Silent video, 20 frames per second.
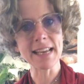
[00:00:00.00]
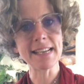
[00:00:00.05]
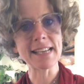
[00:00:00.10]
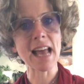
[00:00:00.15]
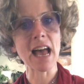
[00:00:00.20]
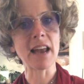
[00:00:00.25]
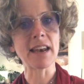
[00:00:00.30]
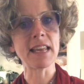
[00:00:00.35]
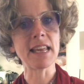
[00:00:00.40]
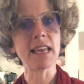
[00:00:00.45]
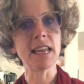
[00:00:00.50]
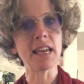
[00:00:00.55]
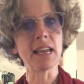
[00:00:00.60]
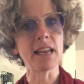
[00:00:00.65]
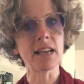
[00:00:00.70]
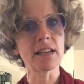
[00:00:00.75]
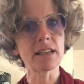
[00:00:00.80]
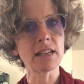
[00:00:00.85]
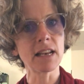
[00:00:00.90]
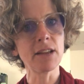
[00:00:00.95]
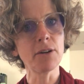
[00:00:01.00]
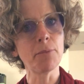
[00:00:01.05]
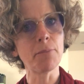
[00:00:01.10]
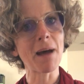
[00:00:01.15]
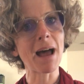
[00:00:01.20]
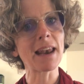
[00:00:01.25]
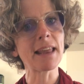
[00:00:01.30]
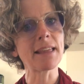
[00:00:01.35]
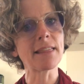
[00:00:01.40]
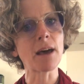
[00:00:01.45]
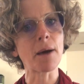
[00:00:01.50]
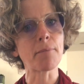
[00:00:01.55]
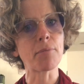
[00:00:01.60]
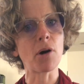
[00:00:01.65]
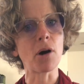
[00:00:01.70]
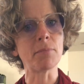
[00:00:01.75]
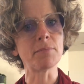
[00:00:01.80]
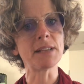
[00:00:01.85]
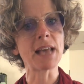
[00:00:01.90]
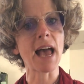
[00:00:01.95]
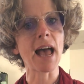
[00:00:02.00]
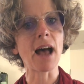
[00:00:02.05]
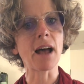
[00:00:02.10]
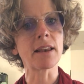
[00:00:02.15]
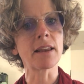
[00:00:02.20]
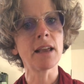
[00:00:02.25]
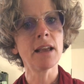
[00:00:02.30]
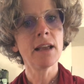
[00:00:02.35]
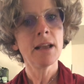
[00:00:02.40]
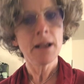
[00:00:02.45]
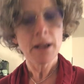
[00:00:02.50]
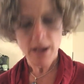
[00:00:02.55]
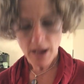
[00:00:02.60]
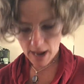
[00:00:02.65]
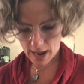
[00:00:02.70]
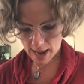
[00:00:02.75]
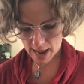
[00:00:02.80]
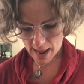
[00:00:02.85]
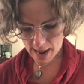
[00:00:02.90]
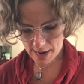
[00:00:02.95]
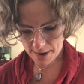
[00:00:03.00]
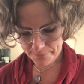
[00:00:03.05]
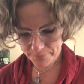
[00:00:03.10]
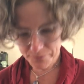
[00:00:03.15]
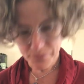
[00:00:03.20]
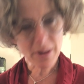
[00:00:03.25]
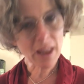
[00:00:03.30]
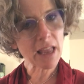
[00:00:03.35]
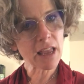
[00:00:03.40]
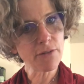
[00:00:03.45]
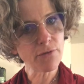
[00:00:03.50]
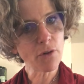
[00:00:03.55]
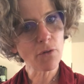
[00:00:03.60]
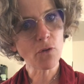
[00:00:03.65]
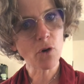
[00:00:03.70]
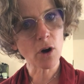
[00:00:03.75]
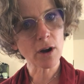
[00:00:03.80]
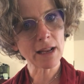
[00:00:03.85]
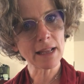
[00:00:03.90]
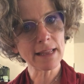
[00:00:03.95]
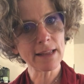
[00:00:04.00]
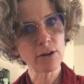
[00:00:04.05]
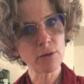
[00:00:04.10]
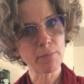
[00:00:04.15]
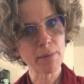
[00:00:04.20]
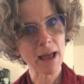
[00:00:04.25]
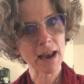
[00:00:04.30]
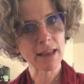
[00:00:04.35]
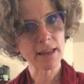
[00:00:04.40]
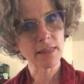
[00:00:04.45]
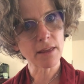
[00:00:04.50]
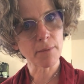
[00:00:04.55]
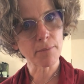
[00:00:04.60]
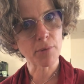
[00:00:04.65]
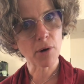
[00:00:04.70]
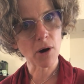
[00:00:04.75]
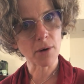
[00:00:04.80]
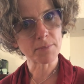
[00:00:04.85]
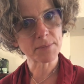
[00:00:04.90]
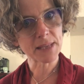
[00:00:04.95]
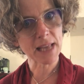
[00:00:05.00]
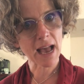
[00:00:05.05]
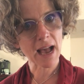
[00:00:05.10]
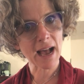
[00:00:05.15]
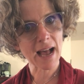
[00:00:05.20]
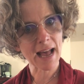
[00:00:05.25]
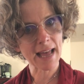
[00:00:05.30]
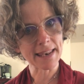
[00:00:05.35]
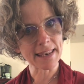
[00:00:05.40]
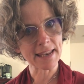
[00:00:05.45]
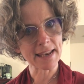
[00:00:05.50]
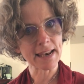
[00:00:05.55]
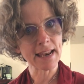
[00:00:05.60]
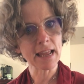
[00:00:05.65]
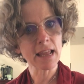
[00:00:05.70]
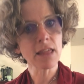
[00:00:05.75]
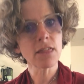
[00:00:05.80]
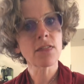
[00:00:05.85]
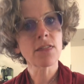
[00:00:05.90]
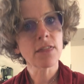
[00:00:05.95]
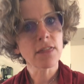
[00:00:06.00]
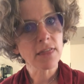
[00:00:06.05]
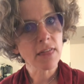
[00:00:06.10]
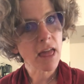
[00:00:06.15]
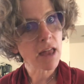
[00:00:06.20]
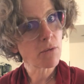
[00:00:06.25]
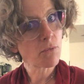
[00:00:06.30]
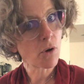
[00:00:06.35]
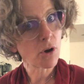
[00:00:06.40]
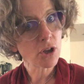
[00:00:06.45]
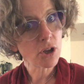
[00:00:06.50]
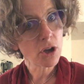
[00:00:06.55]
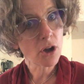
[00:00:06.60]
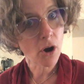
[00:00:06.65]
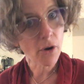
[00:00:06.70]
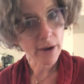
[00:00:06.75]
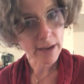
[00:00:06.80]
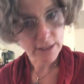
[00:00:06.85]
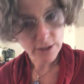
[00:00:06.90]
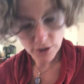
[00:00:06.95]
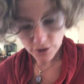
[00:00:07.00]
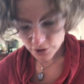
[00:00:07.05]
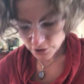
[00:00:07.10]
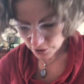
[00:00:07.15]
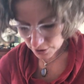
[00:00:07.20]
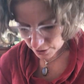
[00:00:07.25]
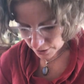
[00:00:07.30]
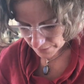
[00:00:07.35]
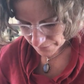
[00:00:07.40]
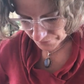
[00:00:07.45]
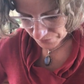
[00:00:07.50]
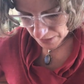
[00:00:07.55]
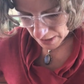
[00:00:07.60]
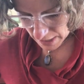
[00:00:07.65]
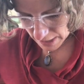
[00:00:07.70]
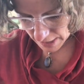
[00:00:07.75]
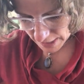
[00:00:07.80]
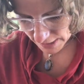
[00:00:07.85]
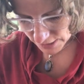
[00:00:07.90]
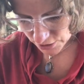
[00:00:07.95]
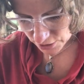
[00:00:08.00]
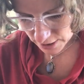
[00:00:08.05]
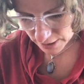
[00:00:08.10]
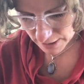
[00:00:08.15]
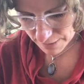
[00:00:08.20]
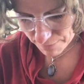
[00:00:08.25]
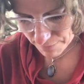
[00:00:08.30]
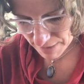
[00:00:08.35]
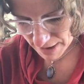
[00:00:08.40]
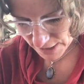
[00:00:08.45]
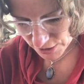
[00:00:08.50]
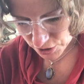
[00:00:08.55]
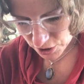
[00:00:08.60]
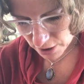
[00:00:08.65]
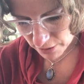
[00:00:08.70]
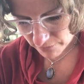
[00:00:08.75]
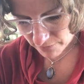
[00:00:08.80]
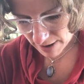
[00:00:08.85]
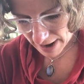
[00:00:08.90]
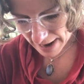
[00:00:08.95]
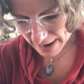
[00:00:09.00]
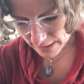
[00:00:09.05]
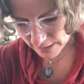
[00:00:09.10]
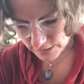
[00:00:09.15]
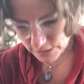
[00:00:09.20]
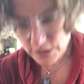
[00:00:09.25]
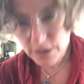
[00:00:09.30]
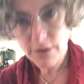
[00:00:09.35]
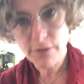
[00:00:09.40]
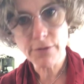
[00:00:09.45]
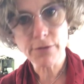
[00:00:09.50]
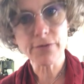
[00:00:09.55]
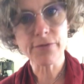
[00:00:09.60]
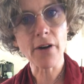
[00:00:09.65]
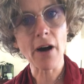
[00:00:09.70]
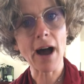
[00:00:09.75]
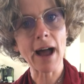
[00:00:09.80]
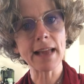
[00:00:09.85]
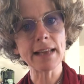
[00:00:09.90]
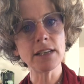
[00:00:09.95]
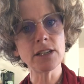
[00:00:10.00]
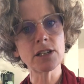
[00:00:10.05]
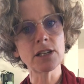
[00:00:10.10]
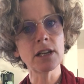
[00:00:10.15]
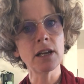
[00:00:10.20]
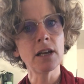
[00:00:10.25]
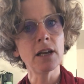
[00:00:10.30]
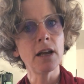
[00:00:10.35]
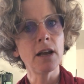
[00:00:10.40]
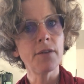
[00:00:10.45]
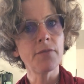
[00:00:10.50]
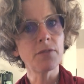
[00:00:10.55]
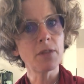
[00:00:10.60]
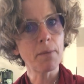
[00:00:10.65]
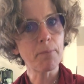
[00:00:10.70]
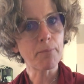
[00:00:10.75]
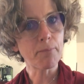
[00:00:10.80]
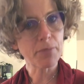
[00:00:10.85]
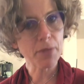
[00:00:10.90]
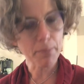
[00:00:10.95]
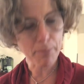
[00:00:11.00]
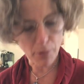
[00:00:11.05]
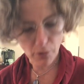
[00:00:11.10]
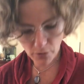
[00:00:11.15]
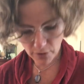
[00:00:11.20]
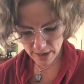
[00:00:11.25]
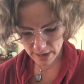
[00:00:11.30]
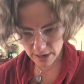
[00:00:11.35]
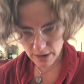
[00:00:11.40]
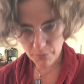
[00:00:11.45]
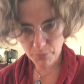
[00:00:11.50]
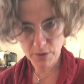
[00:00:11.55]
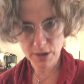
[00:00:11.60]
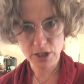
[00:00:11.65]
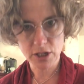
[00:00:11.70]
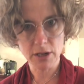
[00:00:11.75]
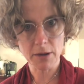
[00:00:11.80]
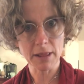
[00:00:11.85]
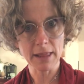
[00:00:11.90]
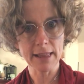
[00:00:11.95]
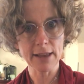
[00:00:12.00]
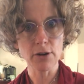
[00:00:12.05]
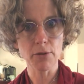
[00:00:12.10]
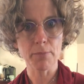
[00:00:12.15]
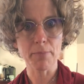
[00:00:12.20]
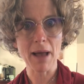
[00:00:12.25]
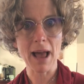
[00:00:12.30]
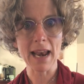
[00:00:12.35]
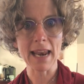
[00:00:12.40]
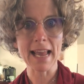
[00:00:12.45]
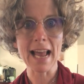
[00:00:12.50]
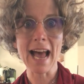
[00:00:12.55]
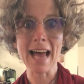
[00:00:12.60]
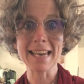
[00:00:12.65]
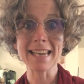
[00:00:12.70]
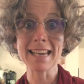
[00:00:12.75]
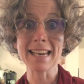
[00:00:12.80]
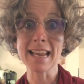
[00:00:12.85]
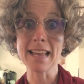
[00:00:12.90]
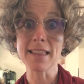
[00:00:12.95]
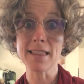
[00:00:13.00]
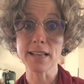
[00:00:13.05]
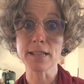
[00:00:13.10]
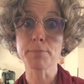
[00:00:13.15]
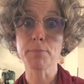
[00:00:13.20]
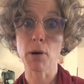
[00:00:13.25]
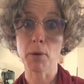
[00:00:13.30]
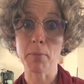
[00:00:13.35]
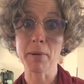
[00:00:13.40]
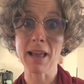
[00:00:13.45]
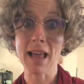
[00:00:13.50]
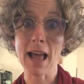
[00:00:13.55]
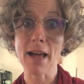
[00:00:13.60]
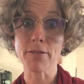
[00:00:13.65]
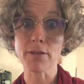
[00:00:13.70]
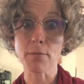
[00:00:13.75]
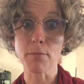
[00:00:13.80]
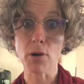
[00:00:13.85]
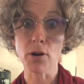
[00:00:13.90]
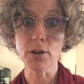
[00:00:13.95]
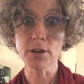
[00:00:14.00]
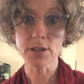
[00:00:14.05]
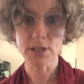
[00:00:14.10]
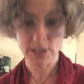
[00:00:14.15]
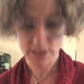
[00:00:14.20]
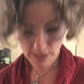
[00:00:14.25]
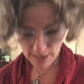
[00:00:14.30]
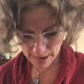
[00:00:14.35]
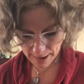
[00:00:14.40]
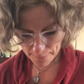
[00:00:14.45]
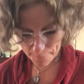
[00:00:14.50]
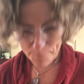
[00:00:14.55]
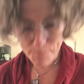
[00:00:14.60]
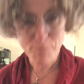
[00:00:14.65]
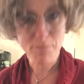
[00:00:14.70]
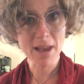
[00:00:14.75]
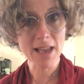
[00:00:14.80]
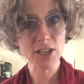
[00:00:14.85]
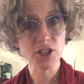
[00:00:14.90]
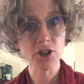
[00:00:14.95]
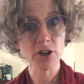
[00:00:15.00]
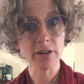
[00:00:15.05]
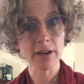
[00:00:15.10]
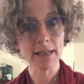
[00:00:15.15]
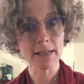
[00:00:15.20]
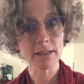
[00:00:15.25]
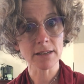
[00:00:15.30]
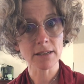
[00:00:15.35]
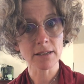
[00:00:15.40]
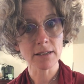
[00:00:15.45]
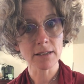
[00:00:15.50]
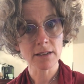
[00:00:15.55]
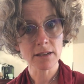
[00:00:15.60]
down here, a little belly that popped out. If you've got a little belly that pops out underneath, then what you're going to do is you're going to measure around, find the point at which your little belly underneath is popping out the most, measure it,